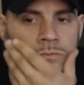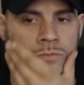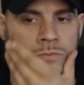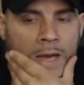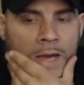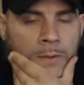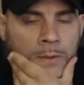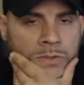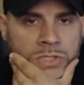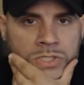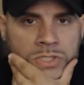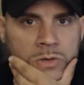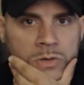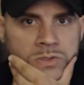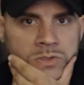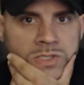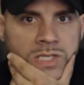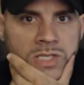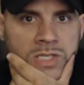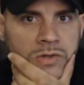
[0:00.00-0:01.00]
I would just go
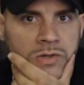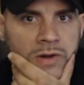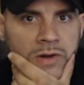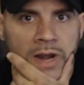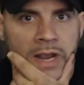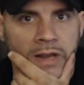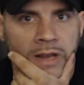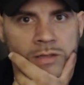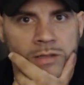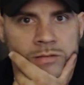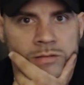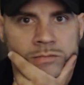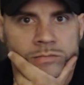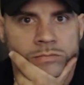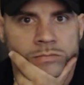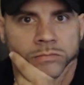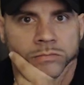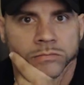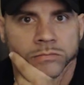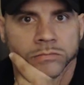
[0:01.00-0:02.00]
six or eight.
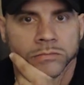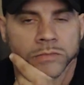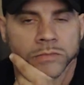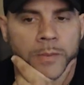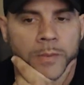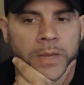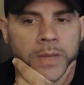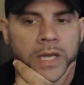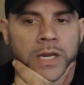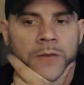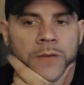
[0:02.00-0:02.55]
I mean,